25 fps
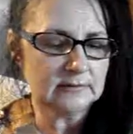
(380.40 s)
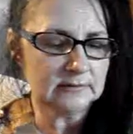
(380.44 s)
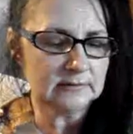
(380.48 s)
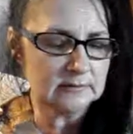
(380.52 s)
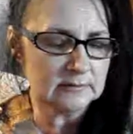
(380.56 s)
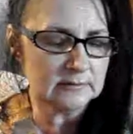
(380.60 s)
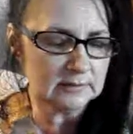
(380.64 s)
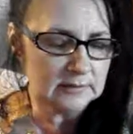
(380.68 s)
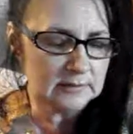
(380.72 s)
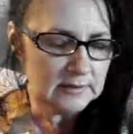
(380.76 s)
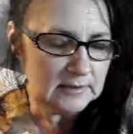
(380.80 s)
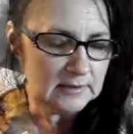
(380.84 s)

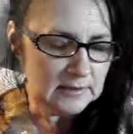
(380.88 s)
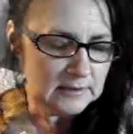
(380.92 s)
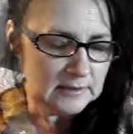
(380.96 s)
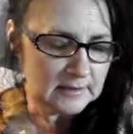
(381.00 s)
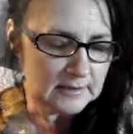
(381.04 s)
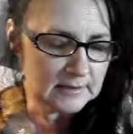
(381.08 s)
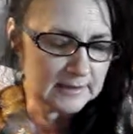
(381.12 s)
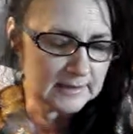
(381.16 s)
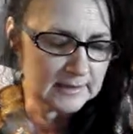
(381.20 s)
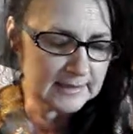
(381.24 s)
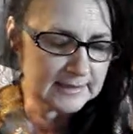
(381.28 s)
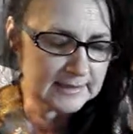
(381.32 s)

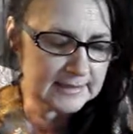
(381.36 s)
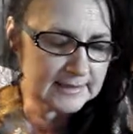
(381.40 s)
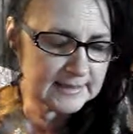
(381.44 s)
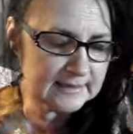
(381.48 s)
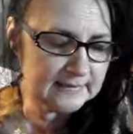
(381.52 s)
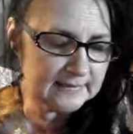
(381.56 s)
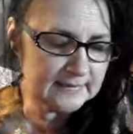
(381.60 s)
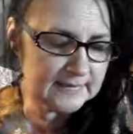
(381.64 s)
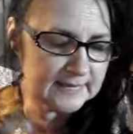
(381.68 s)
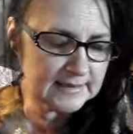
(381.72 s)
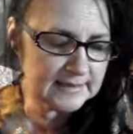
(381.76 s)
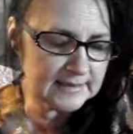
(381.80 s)
like I
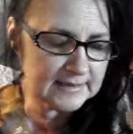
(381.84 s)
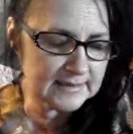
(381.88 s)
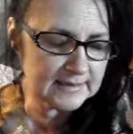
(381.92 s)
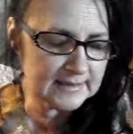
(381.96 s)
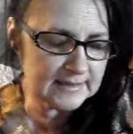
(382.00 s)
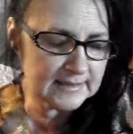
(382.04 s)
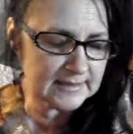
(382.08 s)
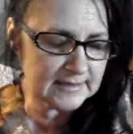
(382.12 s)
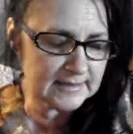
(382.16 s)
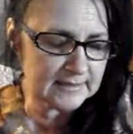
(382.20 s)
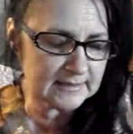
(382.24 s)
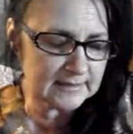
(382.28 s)
said, this
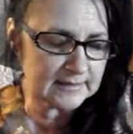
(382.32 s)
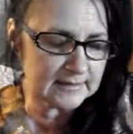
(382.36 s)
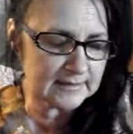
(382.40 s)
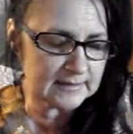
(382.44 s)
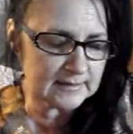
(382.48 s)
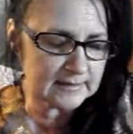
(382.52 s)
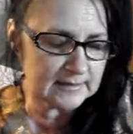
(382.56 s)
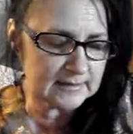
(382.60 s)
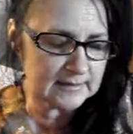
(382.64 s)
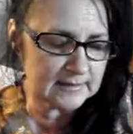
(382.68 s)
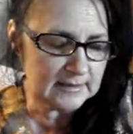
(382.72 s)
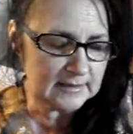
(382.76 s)
isn't
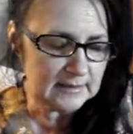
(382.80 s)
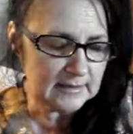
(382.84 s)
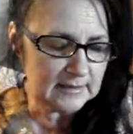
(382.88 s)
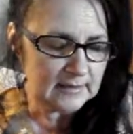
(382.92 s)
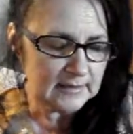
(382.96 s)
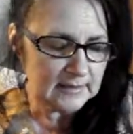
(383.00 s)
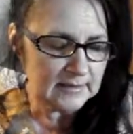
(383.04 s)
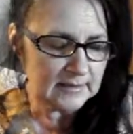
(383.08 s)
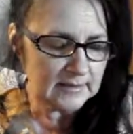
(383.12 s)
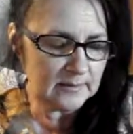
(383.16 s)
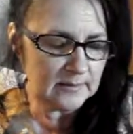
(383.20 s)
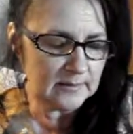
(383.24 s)

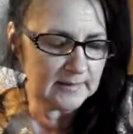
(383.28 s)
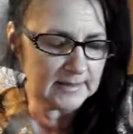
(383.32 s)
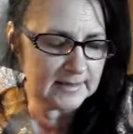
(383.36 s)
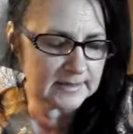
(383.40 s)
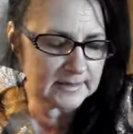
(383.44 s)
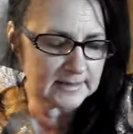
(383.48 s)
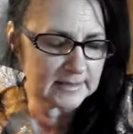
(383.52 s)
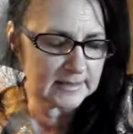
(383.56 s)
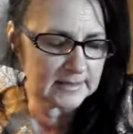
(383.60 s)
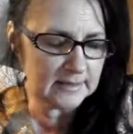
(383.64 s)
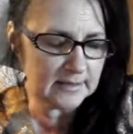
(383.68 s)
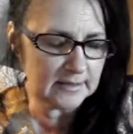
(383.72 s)
the
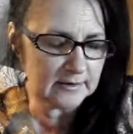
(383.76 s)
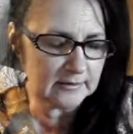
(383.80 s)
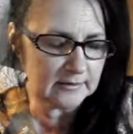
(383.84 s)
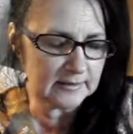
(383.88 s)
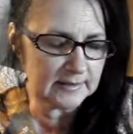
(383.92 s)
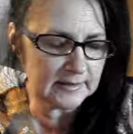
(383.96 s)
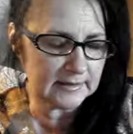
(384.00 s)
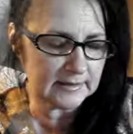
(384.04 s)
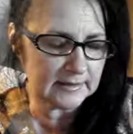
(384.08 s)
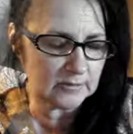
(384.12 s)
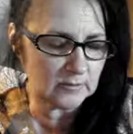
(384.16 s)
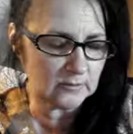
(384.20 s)
best
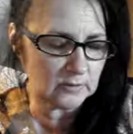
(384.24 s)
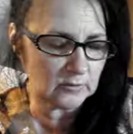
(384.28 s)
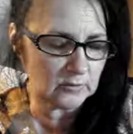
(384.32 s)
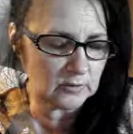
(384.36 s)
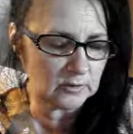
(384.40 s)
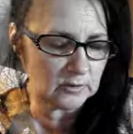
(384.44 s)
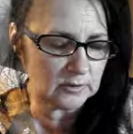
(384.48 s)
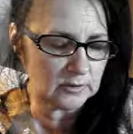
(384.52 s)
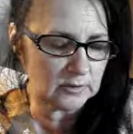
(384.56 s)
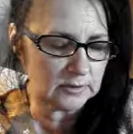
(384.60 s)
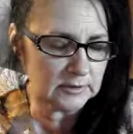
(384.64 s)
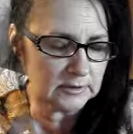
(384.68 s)
cutter in the
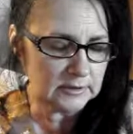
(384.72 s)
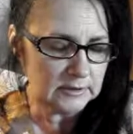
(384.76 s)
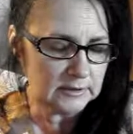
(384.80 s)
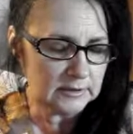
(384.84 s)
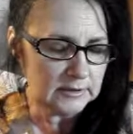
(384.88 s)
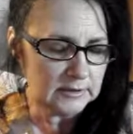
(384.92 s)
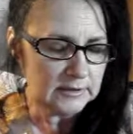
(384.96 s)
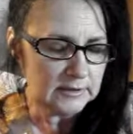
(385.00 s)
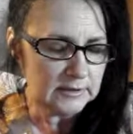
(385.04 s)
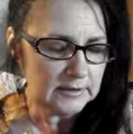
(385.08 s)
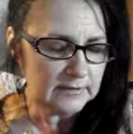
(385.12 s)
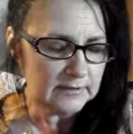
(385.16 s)
world
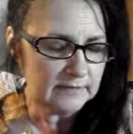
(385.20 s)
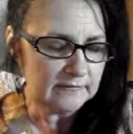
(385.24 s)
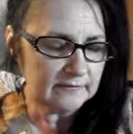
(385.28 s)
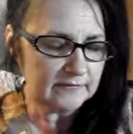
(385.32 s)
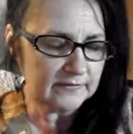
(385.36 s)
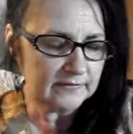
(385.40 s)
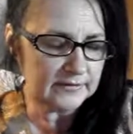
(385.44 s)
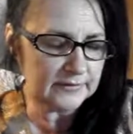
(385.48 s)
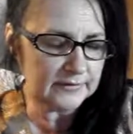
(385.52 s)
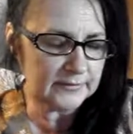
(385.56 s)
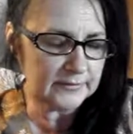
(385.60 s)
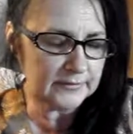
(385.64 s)

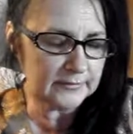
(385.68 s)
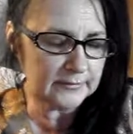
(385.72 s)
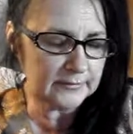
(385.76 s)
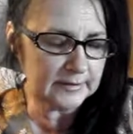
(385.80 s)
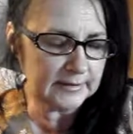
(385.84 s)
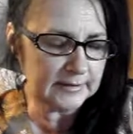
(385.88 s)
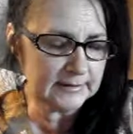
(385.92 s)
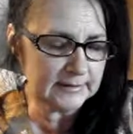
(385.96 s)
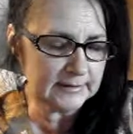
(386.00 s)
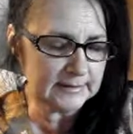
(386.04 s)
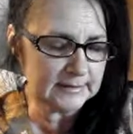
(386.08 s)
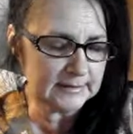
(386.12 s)
for
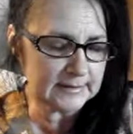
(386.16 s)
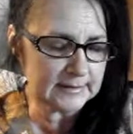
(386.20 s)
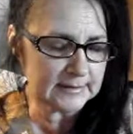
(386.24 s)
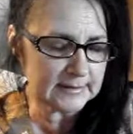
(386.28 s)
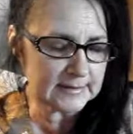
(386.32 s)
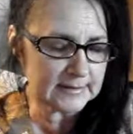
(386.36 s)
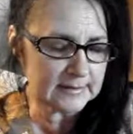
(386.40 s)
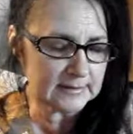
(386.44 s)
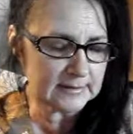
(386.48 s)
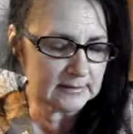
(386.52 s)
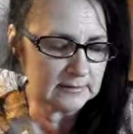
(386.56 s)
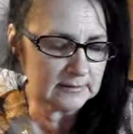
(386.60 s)
doing
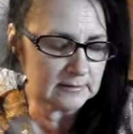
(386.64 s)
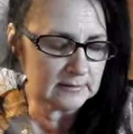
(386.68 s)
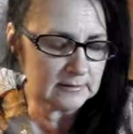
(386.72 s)
this